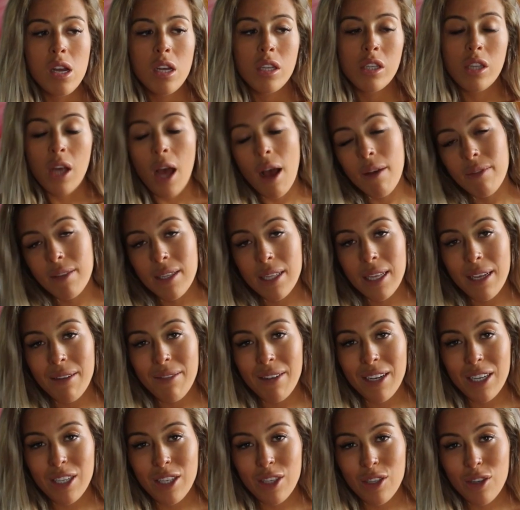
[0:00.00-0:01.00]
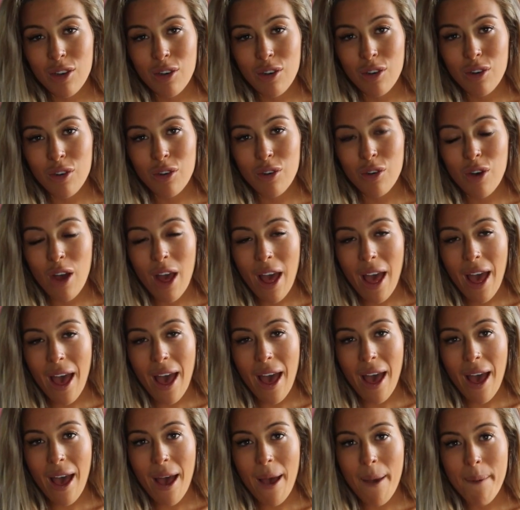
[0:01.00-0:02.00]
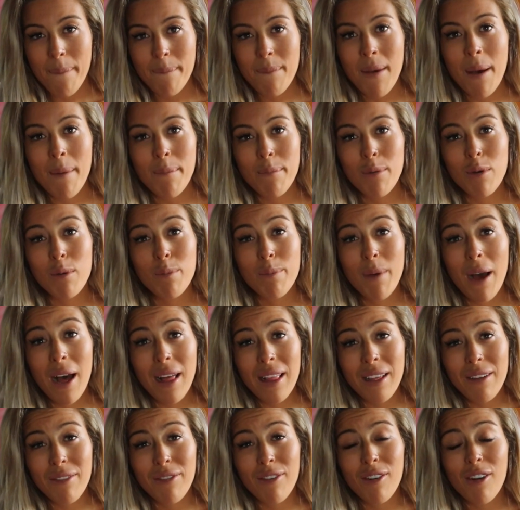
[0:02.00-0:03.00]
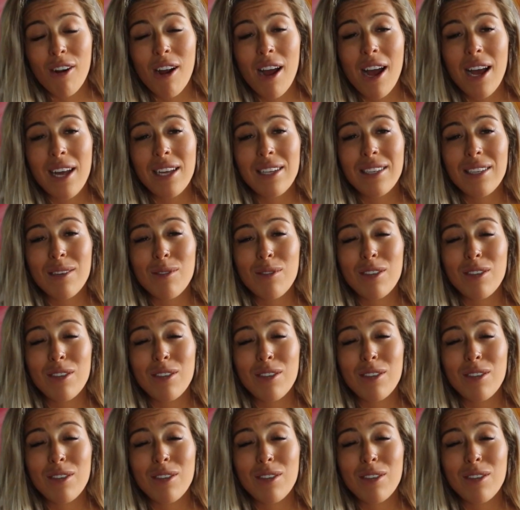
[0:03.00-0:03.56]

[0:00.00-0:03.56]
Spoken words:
so after leaving school, Mum booked Bali for us.